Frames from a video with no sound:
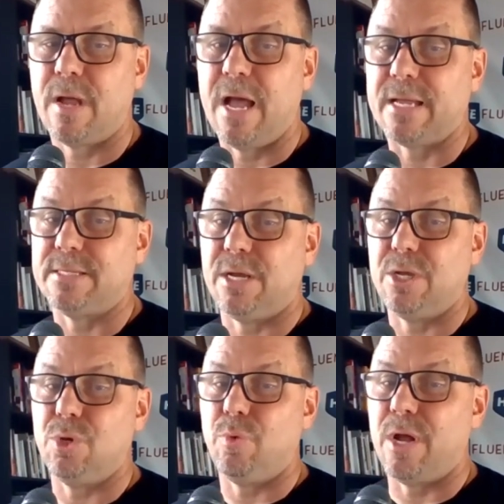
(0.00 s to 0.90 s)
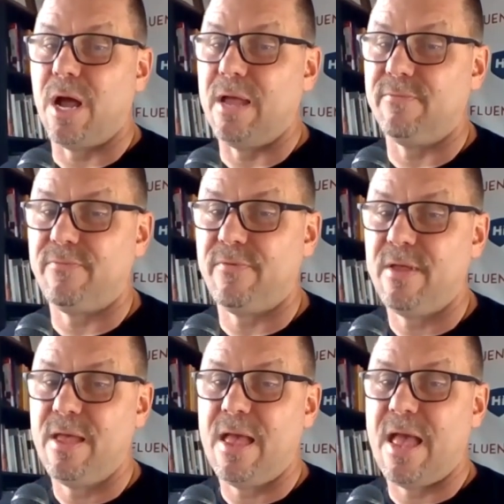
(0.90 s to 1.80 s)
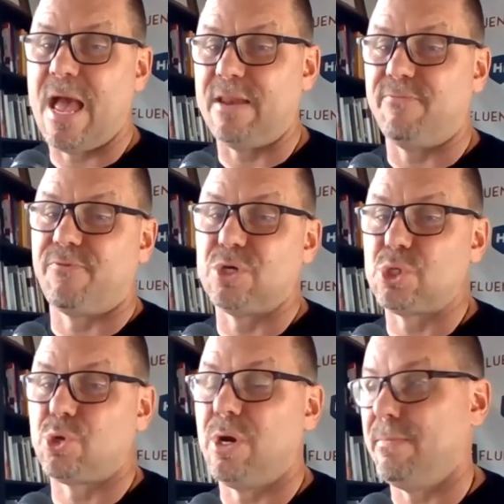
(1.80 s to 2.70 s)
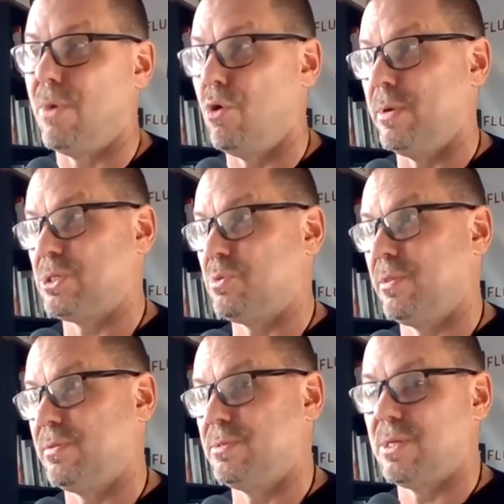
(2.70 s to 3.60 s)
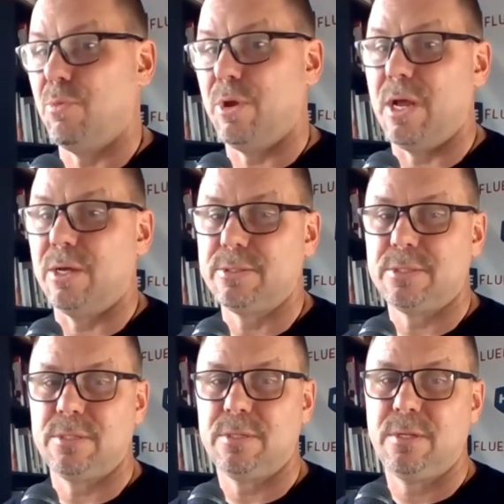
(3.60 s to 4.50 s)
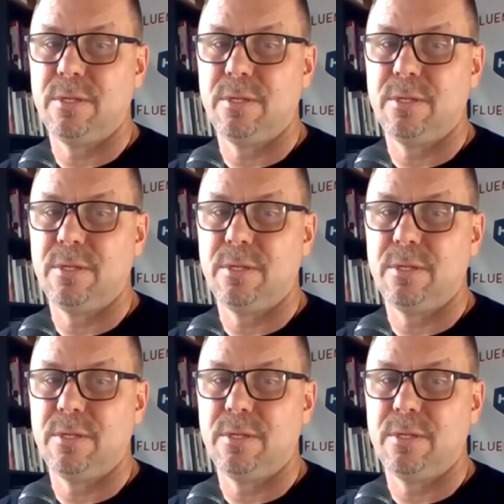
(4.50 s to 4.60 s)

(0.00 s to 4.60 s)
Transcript: I can tell you when I've had frustrating moments with someone else,